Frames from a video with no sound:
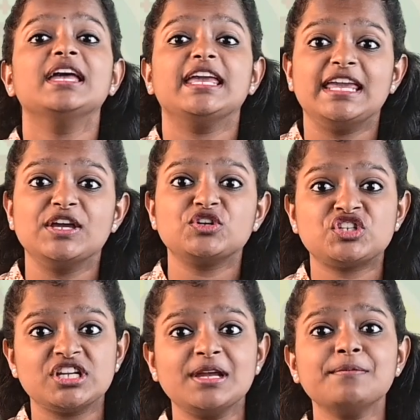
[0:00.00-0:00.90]
He or
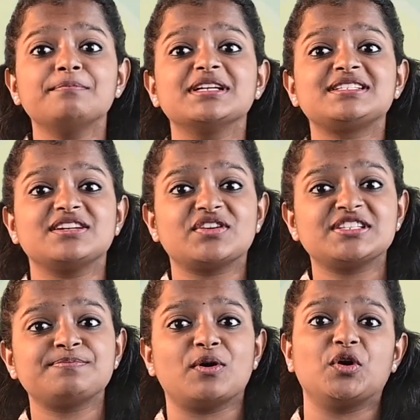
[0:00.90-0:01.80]
she must
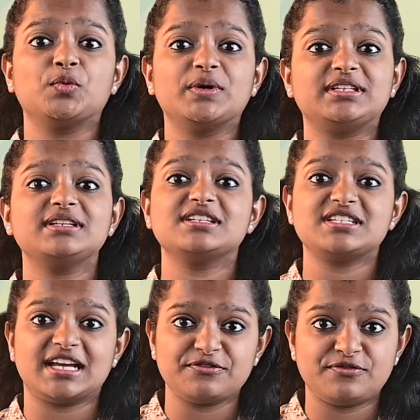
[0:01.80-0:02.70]
respond within a
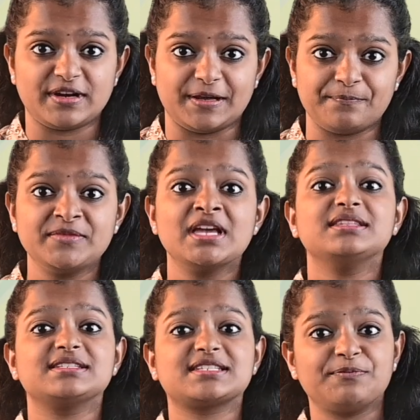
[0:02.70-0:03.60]
time frame.
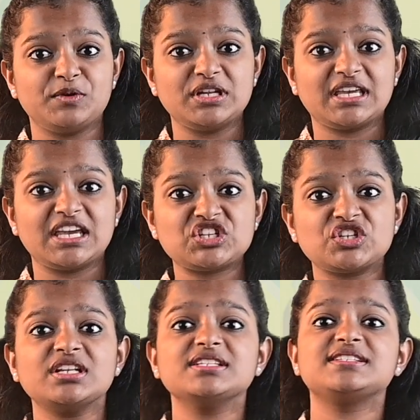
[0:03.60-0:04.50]
This
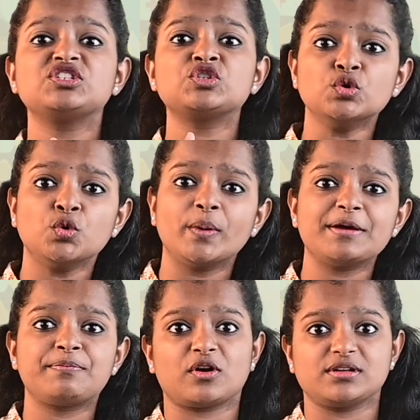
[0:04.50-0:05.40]
communication is a
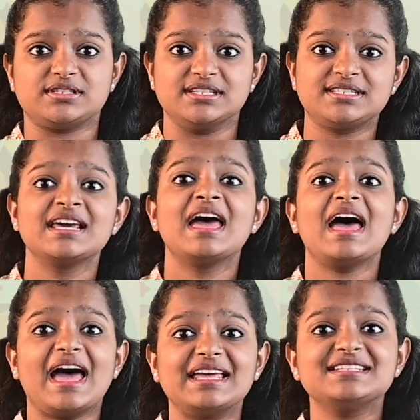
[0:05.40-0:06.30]
two-way process
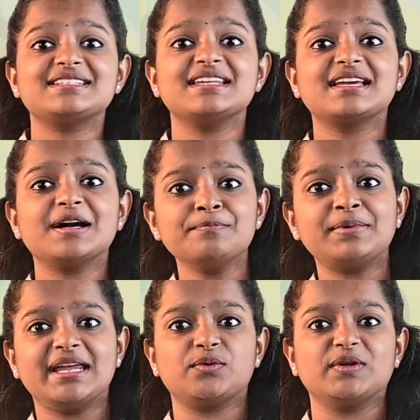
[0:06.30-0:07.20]
and is
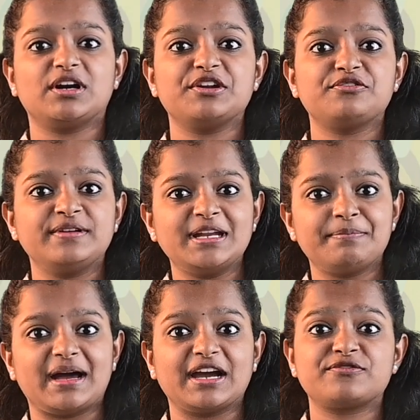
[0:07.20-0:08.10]
incomplete without a
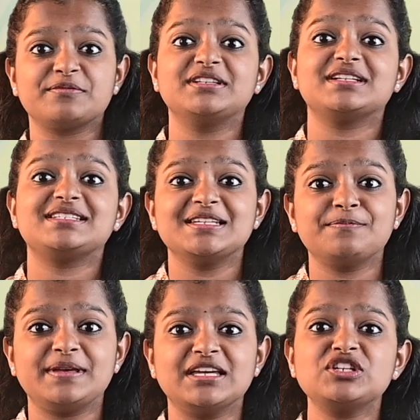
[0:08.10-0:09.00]
feedback from the
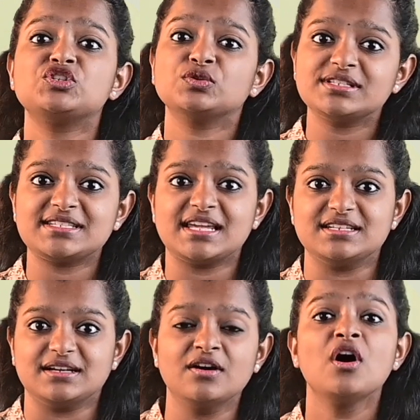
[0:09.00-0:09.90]
recipient to the
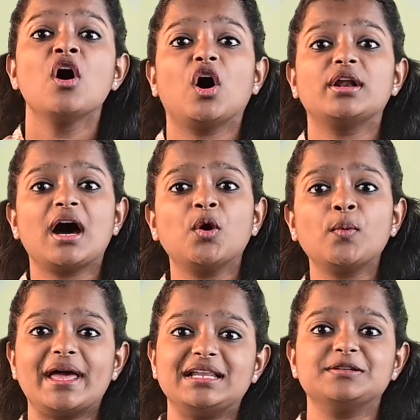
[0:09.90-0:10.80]
sender on how
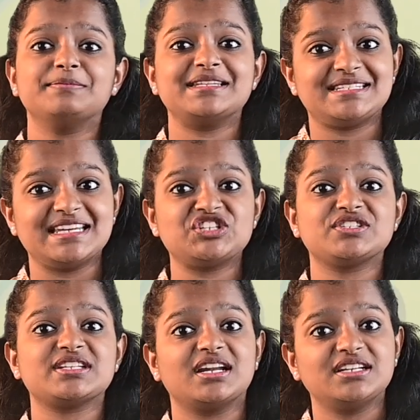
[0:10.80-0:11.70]
well the message is
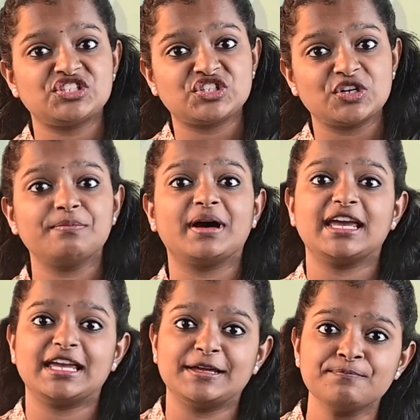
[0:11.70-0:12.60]
understood by
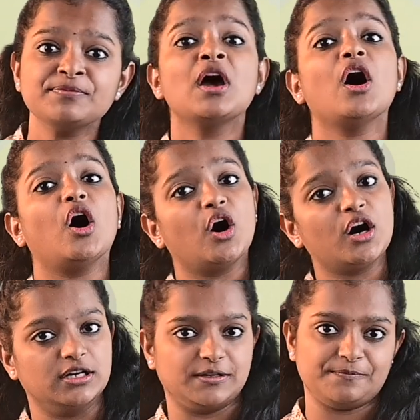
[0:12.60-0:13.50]
him or
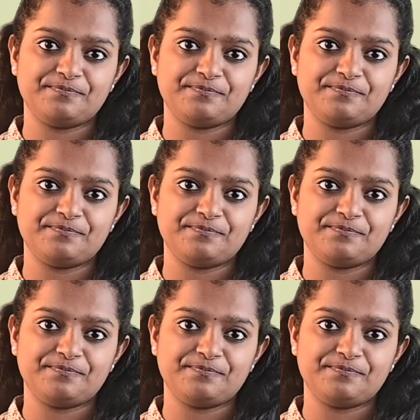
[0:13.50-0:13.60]
her.